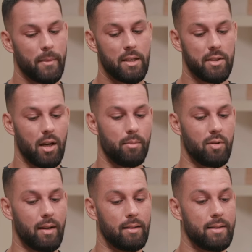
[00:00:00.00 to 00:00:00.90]
set up
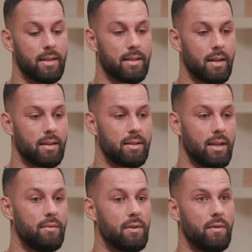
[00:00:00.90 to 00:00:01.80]
your analytics tags,
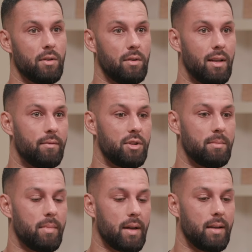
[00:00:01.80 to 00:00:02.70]
even if you're not
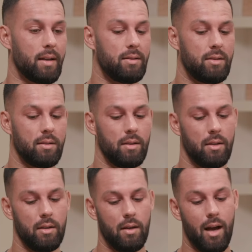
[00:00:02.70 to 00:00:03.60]
leveraging paid ads.
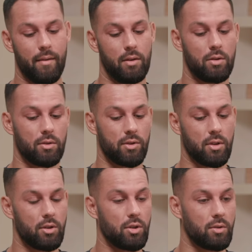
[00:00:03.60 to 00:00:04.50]
Have a look on
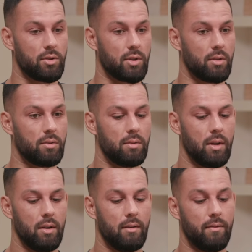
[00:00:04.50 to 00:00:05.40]
Search Console,
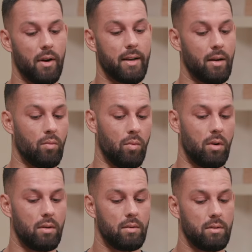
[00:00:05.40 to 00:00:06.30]
find out
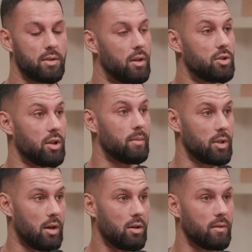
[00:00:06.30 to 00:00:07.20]
what search terms
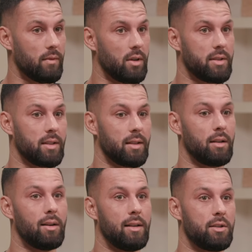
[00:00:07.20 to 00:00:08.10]
are converting, and then
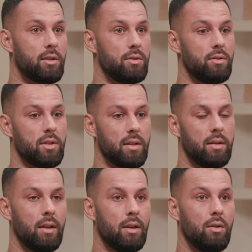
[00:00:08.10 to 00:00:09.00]
likely so, you said,
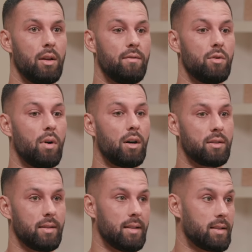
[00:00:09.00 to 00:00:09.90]
if you are
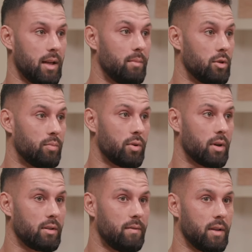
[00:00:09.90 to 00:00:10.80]
to then set up your
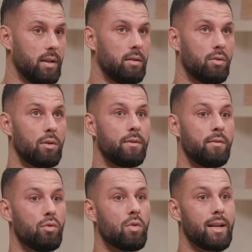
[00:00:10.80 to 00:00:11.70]
product feed, or if
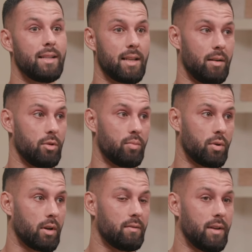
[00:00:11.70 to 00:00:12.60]
you've already set up your
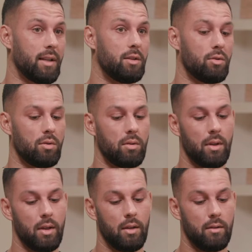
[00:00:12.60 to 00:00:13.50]
product feed and you're
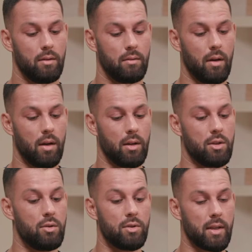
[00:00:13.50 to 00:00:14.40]

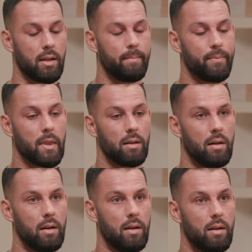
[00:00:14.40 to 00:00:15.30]
using
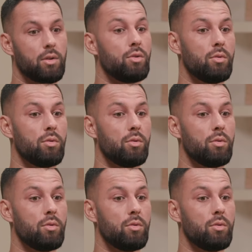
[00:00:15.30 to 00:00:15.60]
Google